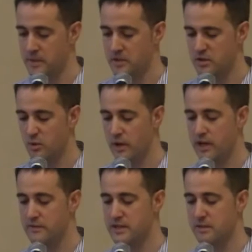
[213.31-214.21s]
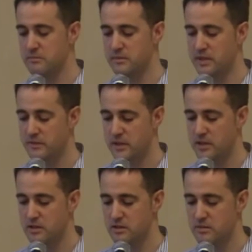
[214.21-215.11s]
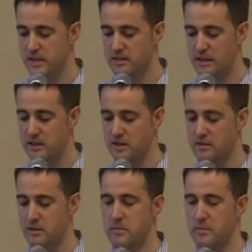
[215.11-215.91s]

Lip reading: So we have some definitions, but I think,